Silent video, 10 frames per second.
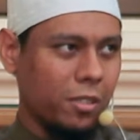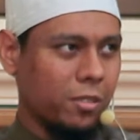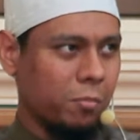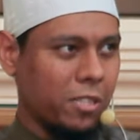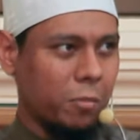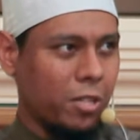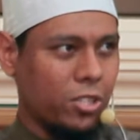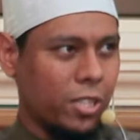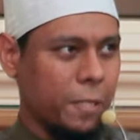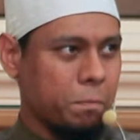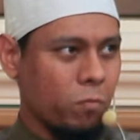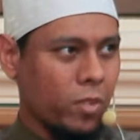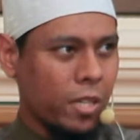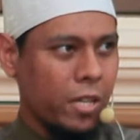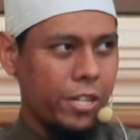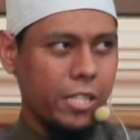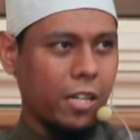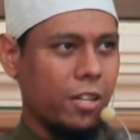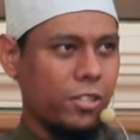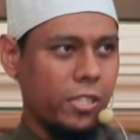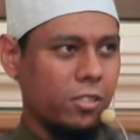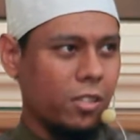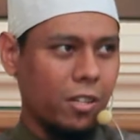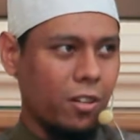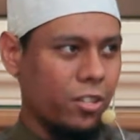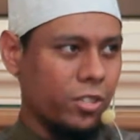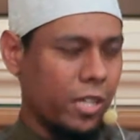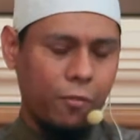Masturbation, ejaculation is not a condition.